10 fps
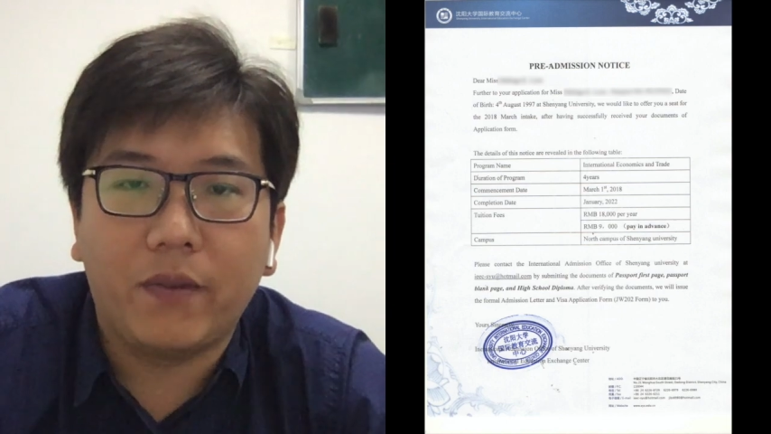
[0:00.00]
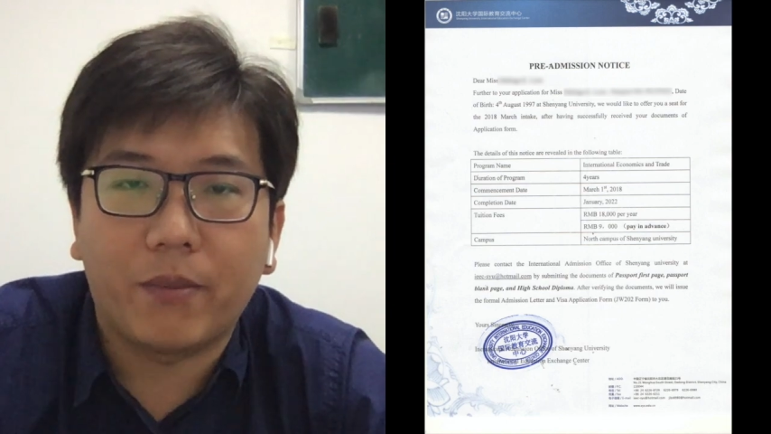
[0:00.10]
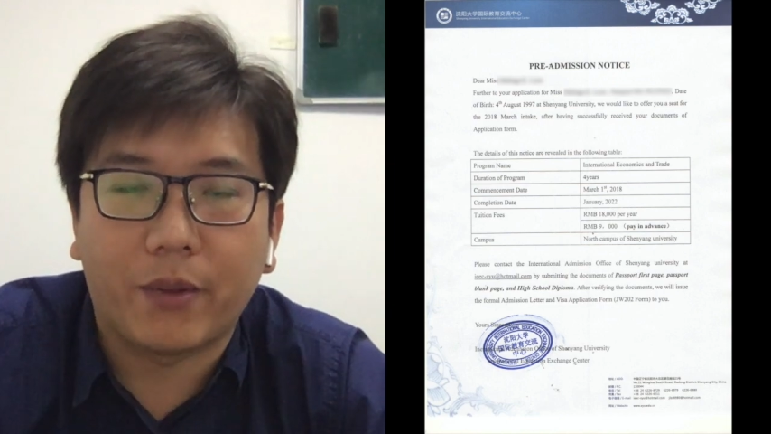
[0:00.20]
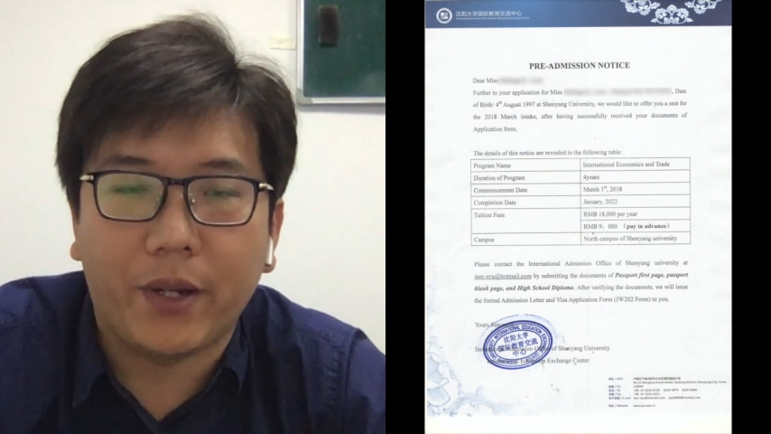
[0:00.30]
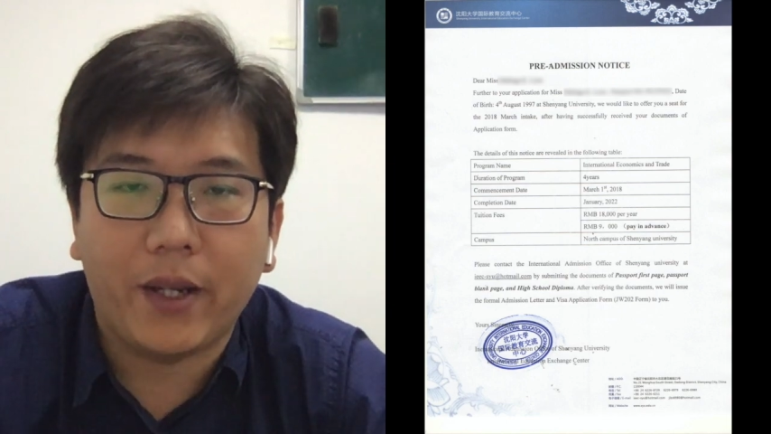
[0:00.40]

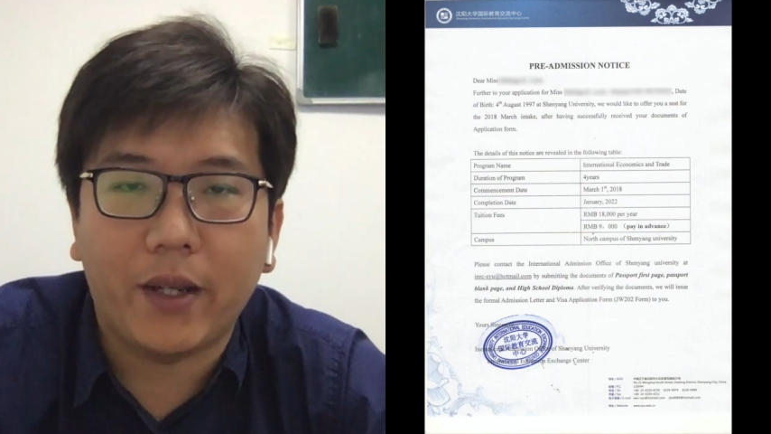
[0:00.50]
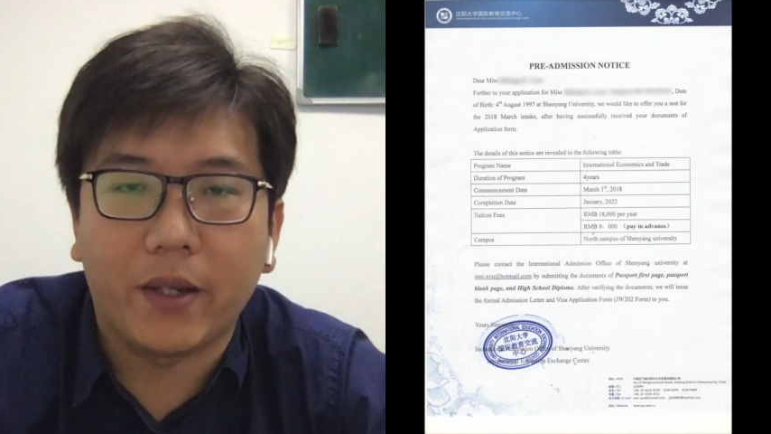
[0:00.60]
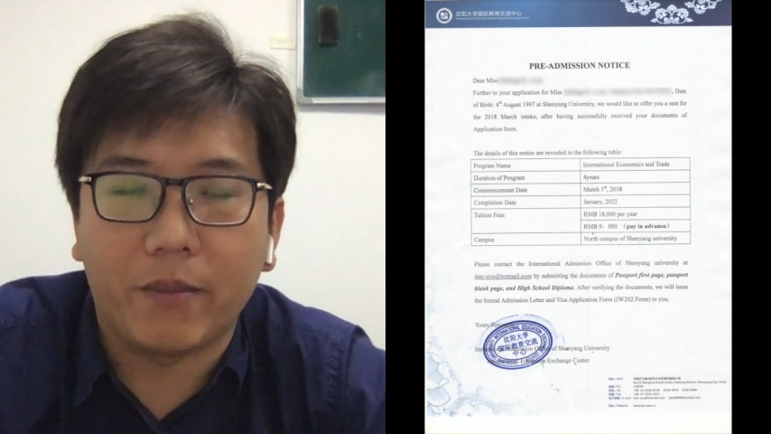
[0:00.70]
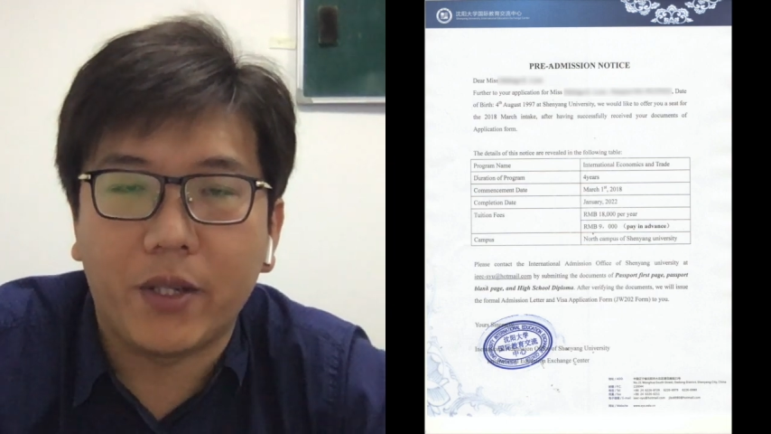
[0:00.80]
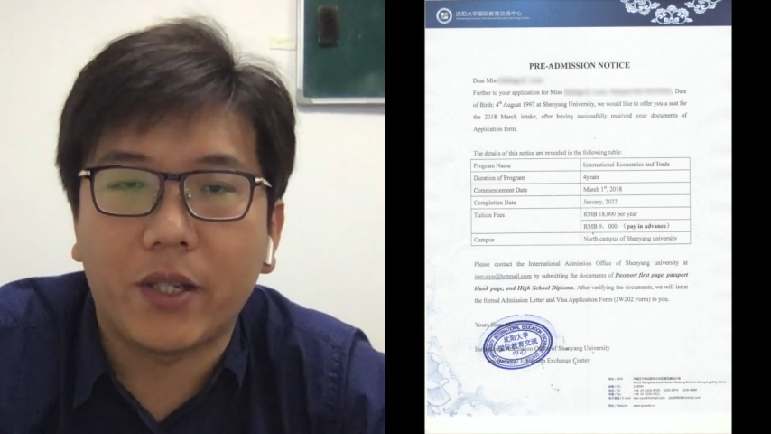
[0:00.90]

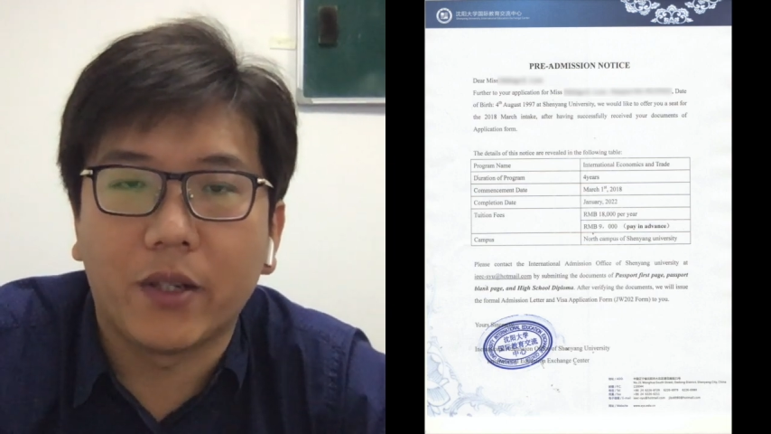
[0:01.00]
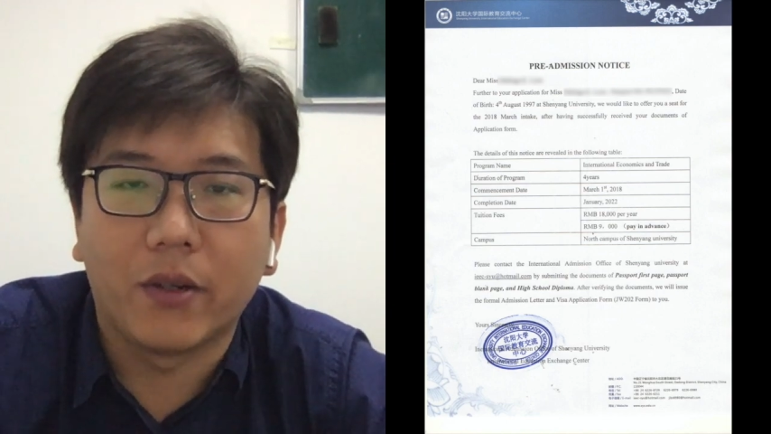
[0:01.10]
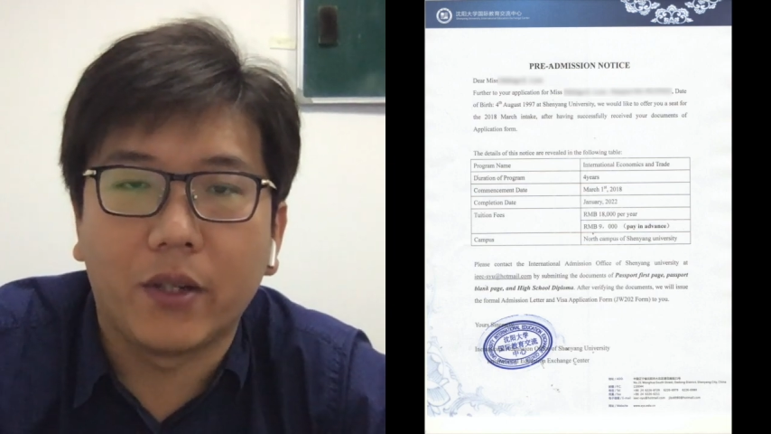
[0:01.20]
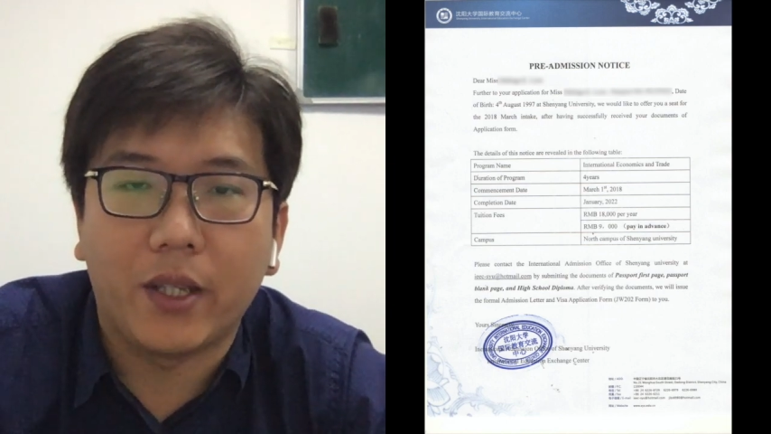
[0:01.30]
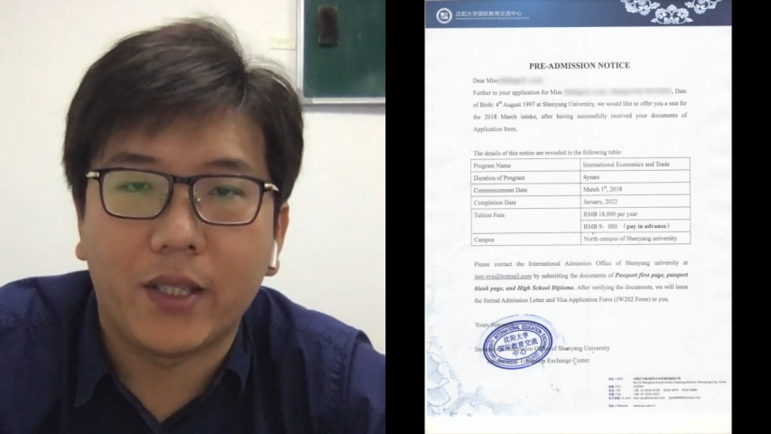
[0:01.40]
pre-admission
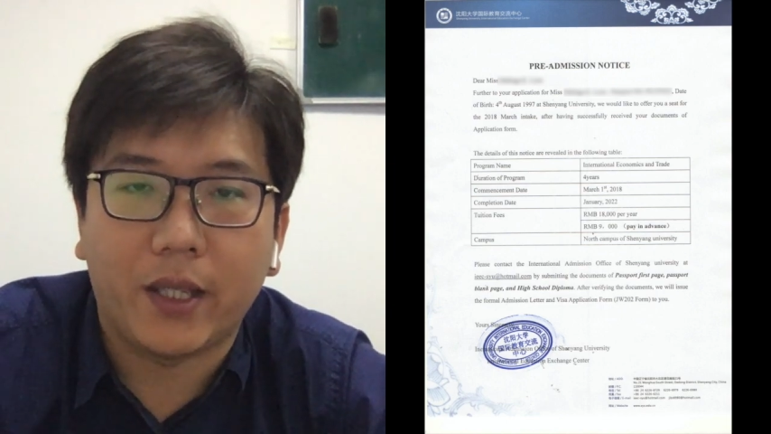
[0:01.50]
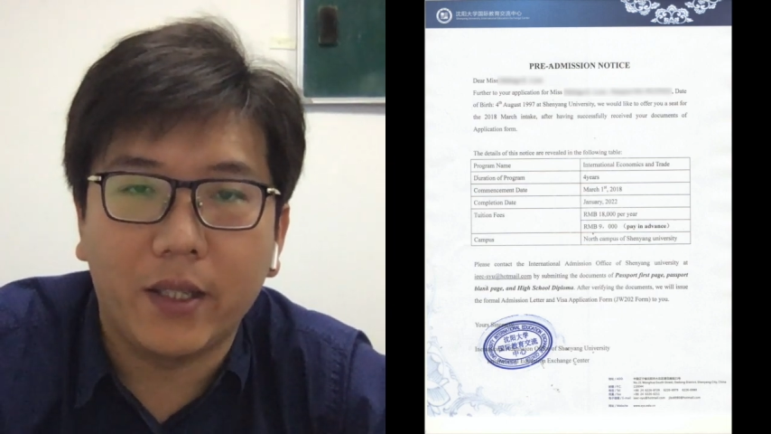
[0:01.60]
notice here.